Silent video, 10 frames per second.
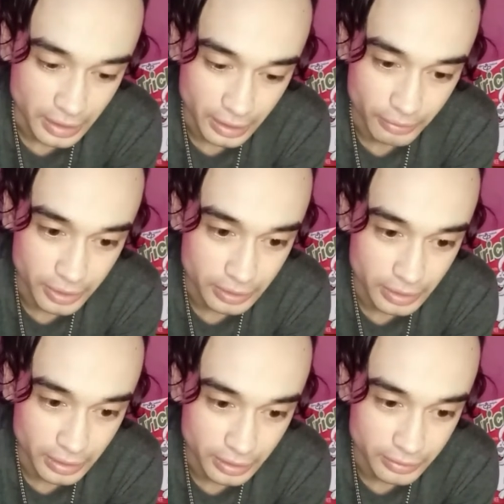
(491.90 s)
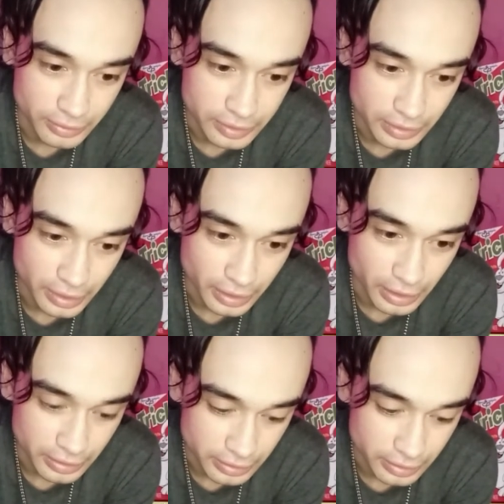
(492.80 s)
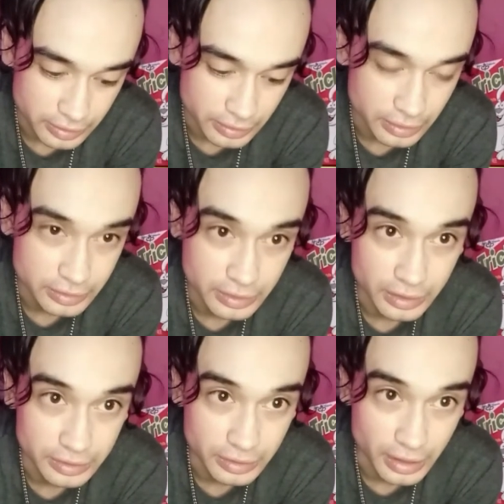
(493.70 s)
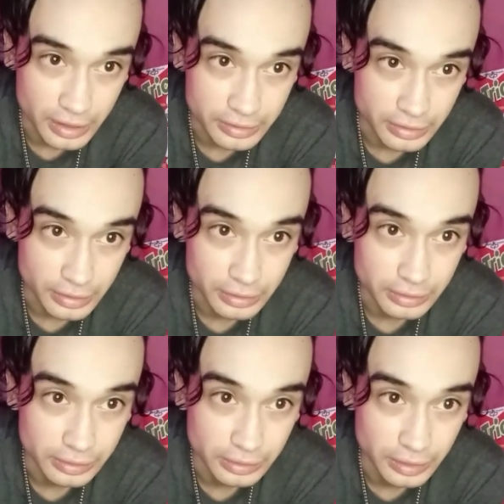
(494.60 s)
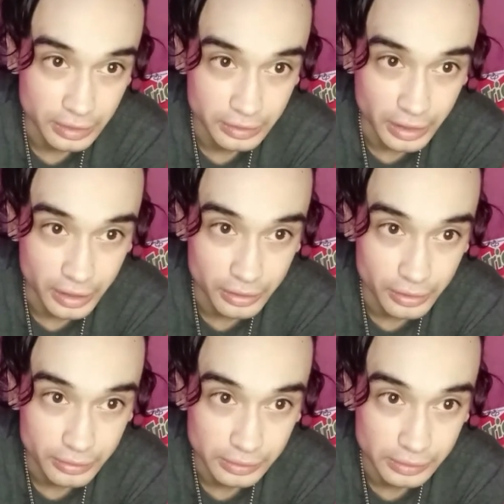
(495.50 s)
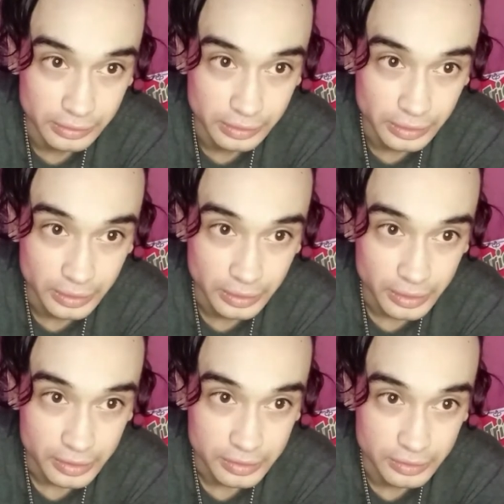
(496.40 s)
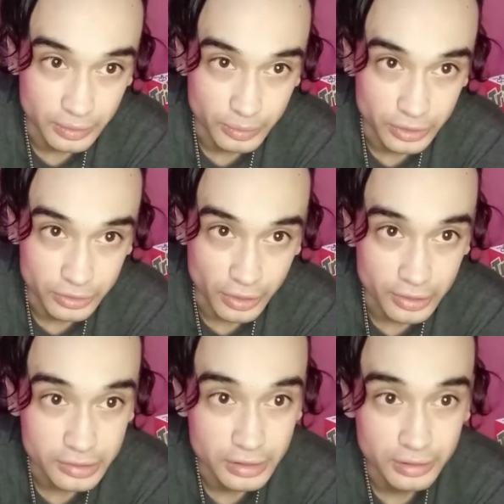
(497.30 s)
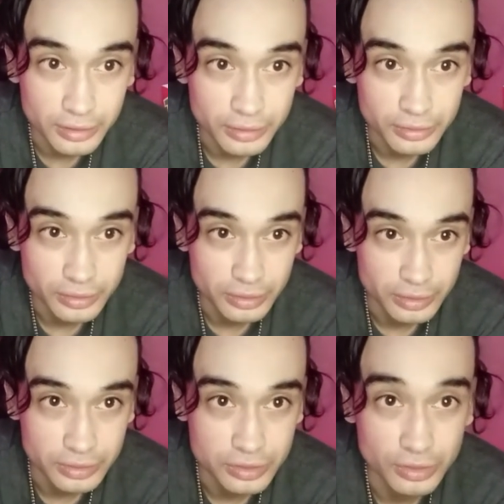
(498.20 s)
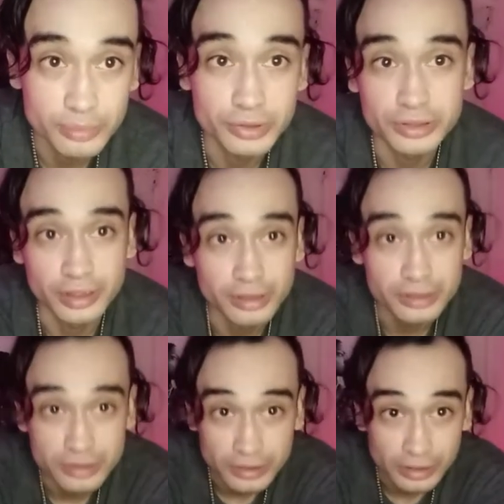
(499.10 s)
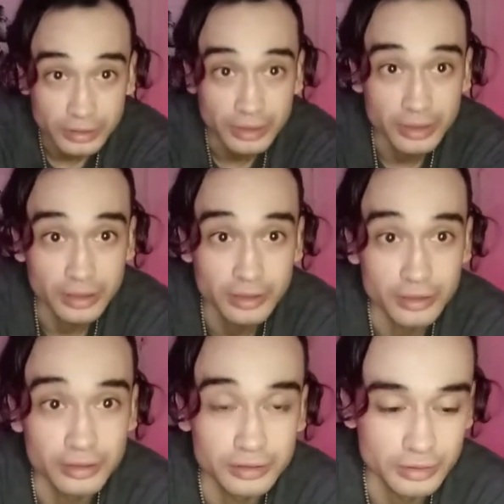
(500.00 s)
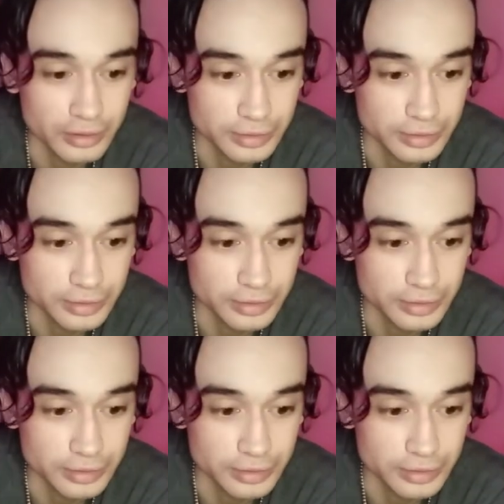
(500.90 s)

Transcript: Anyway, the reason I got this is because it has a indicator. So when you're charging it, it'll show the percentage, and